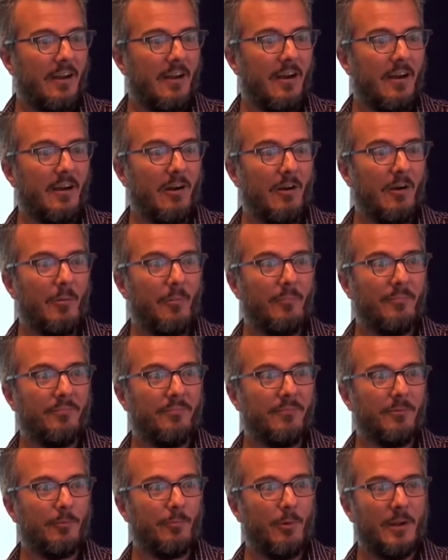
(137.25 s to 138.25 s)

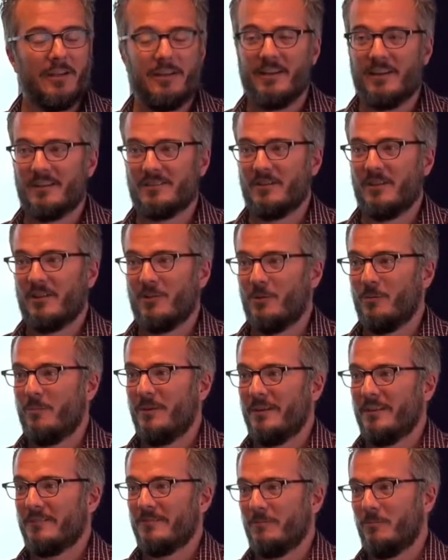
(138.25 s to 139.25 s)
Um, reading is a little
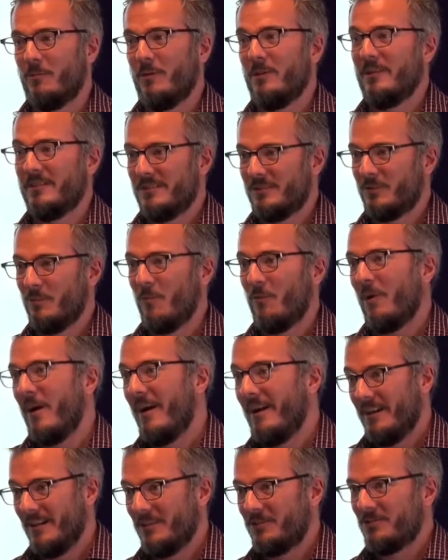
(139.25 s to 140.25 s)
bit, well, it's more
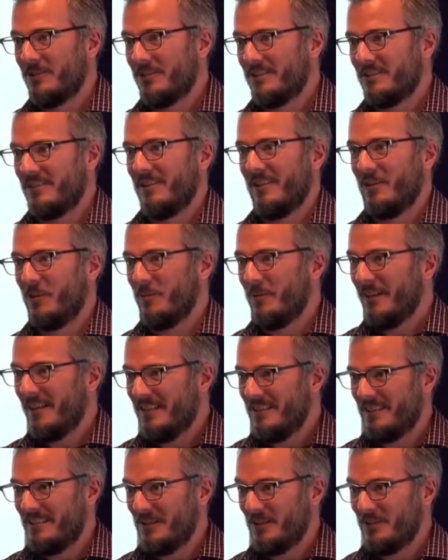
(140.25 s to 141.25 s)
high interest, a little bit
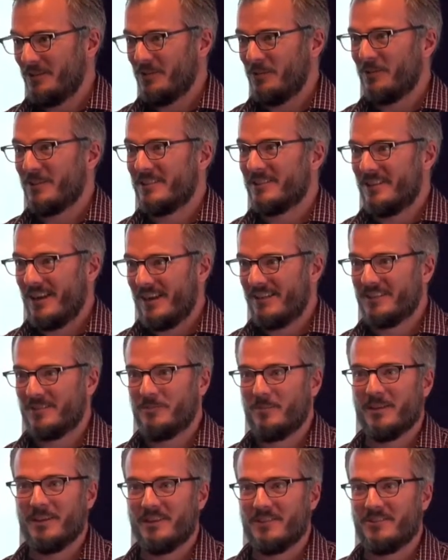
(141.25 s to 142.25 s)
easier to
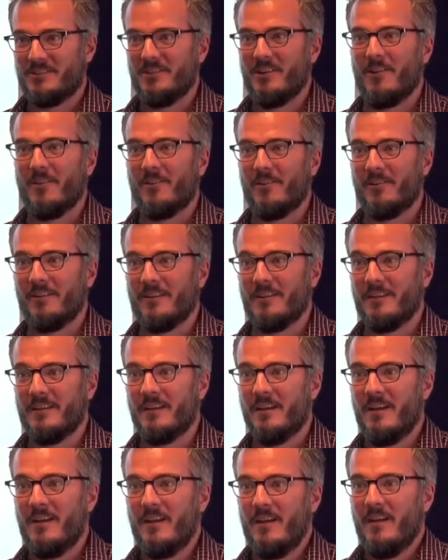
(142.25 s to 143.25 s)
assess because generally